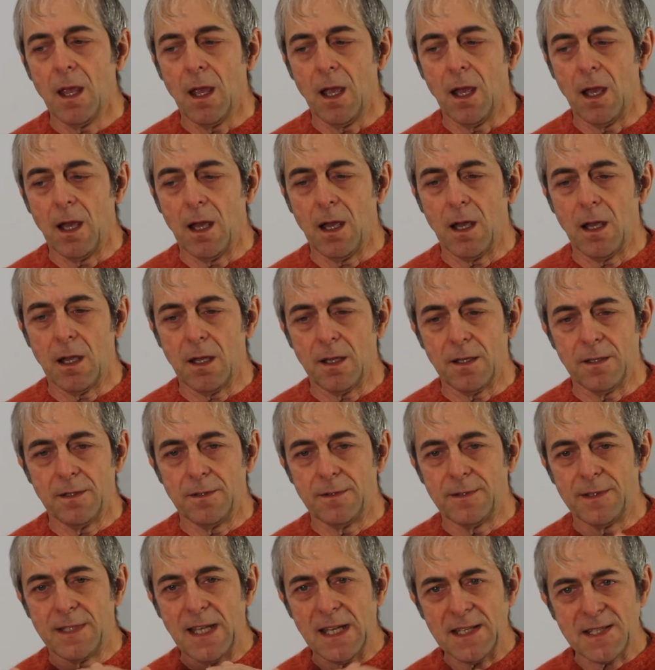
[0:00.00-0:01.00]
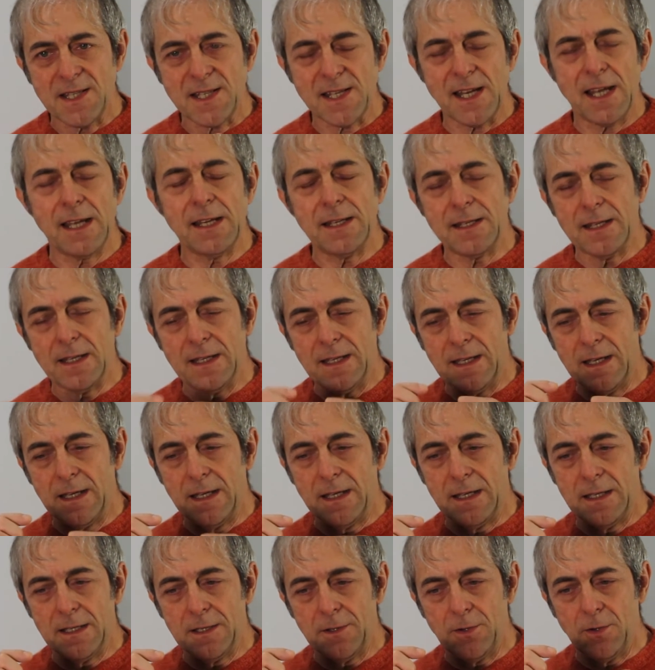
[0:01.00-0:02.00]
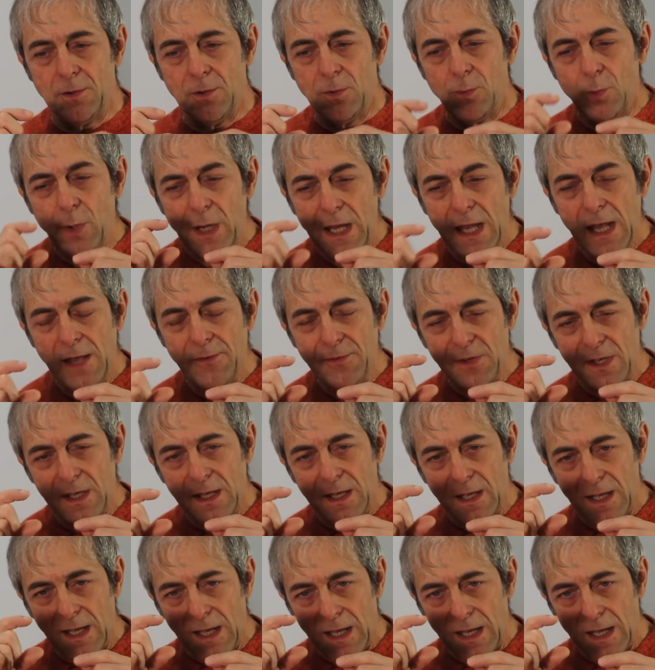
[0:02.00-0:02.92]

That said, we have